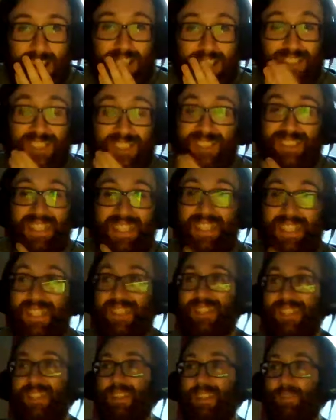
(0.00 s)
I just
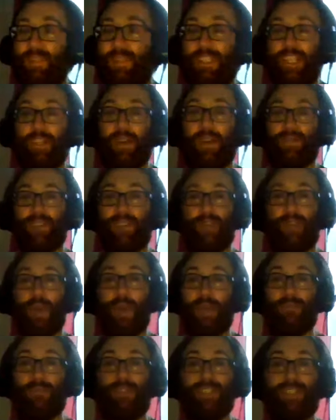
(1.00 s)
think we do have to go
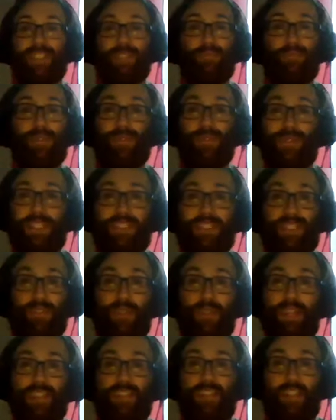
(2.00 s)
way more simple for this
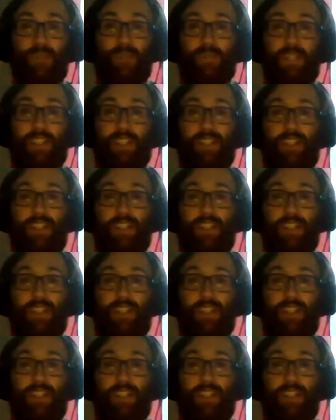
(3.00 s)
defence, don't we?